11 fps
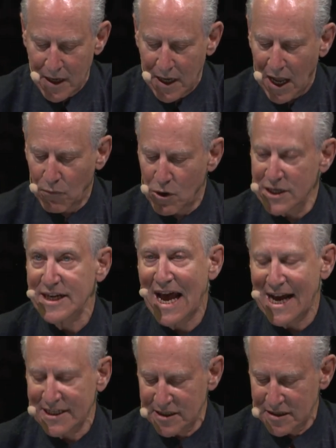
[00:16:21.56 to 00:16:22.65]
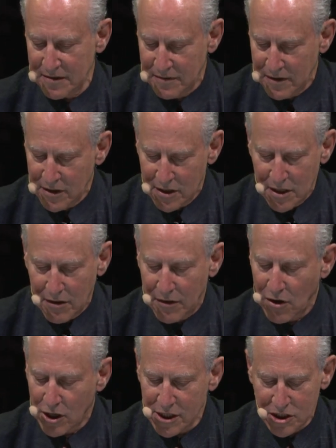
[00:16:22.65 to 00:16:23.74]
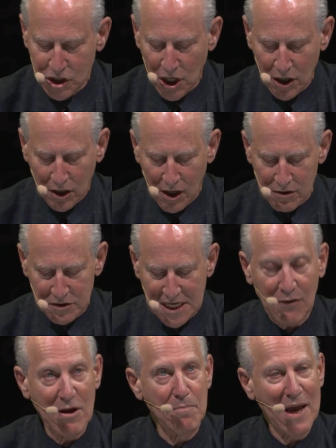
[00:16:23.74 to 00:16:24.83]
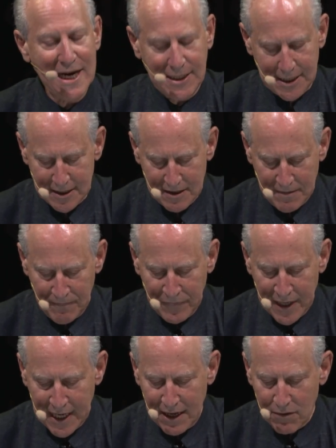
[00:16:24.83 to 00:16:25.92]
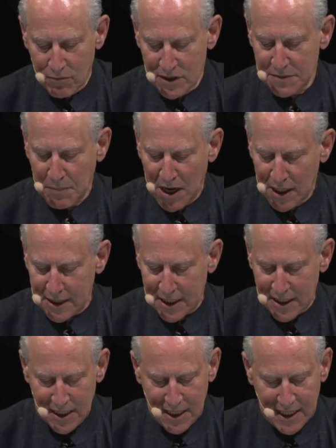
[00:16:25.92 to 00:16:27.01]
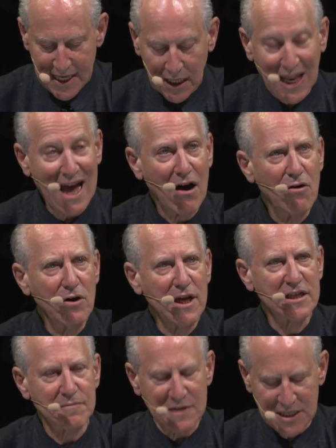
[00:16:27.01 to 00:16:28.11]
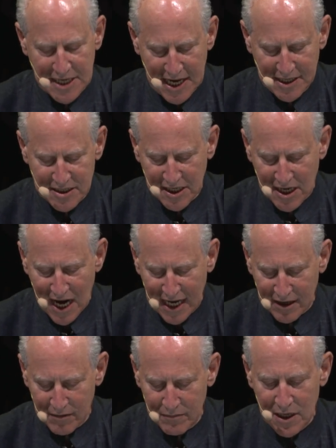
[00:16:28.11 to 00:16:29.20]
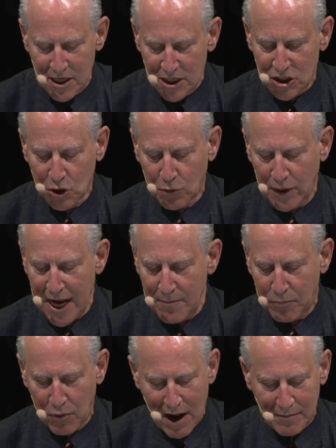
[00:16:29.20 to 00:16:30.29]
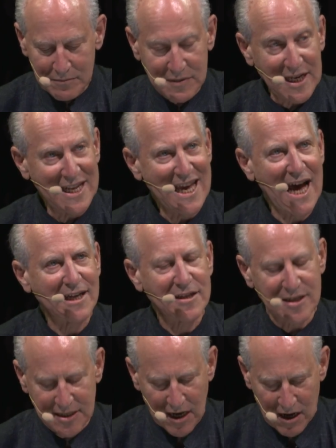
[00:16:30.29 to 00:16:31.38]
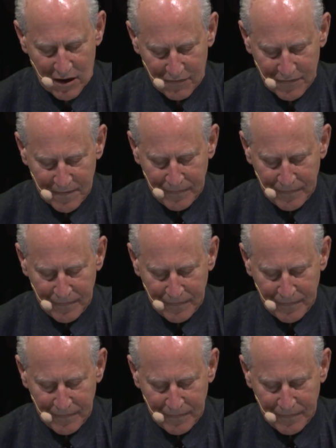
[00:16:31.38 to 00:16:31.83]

I once asked the artist Chuck Close how he painted, and he responded, he allowed his mistakes to guide him, to create problems that he had to solve,